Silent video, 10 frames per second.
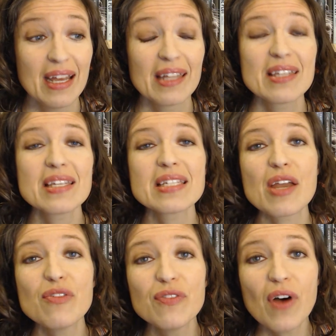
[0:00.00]
This is a
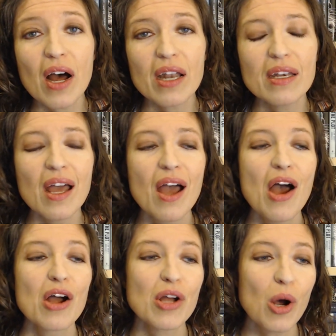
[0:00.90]
fun,
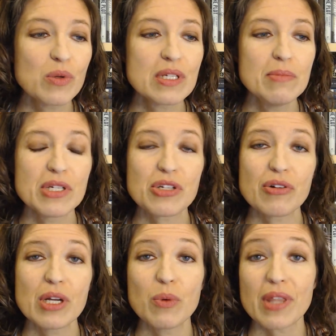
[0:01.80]
cozy
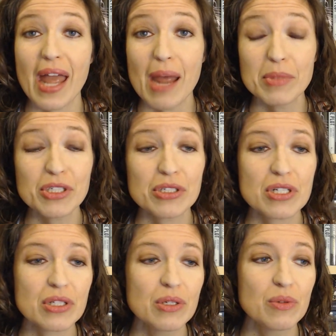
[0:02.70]
mystery with amateur
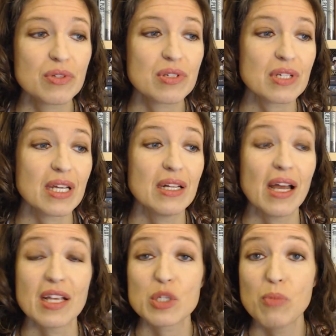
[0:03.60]
sleuths in
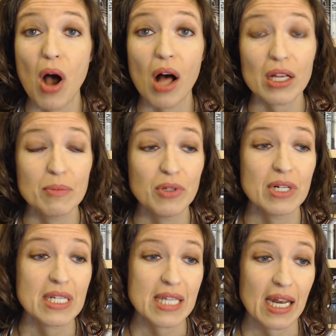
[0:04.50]
a small
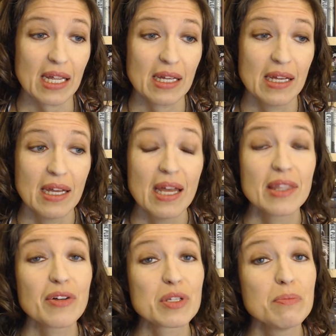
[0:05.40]
community setting.
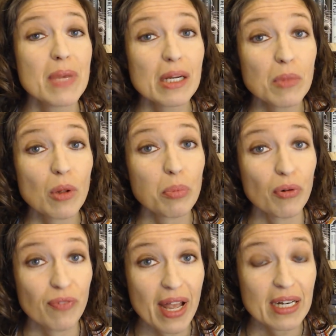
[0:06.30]
There is minimal
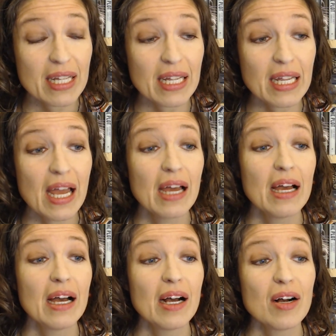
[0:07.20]
profanity,
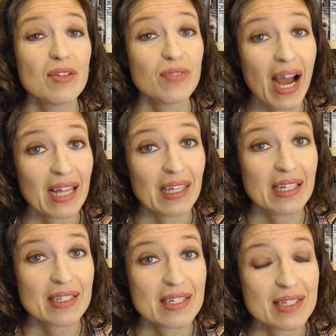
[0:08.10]

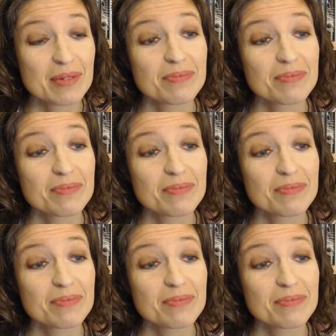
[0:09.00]
violence,